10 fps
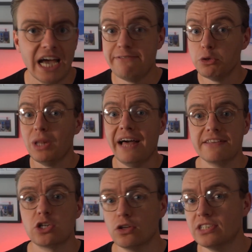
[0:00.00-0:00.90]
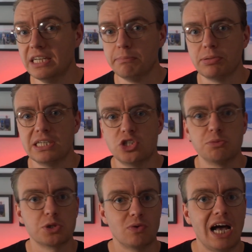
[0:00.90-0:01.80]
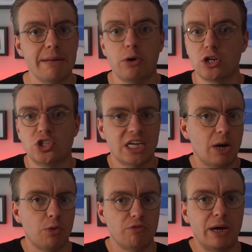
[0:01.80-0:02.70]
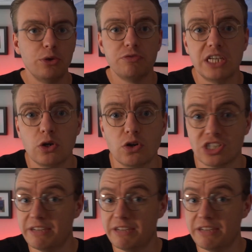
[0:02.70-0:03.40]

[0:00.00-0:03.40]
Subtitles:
And if you like this content, please subscribe or check out one of my other videos.